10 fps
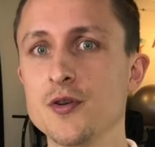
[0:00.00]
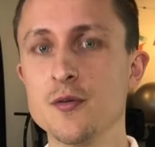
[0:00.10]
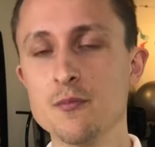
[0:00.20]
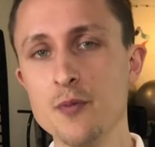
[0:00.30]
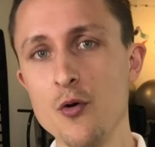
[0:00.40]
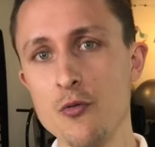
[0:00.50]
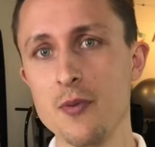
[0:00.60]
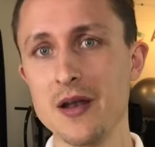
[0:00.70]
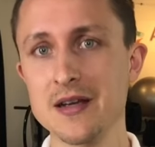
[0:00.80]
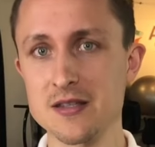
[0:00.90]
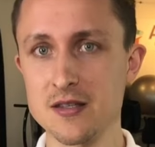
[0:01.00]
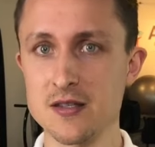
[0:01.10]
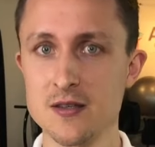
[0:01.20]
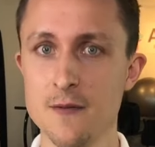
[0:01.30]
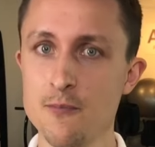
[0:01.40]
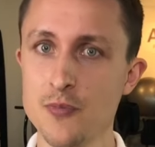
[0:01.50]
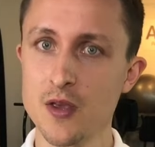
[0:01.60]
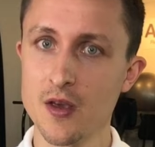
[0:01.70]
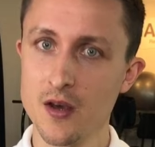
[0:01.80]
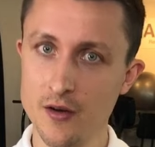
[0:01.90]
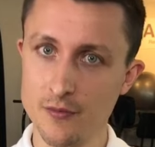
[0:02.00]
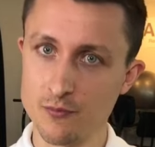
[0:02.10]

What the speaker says: in both places, a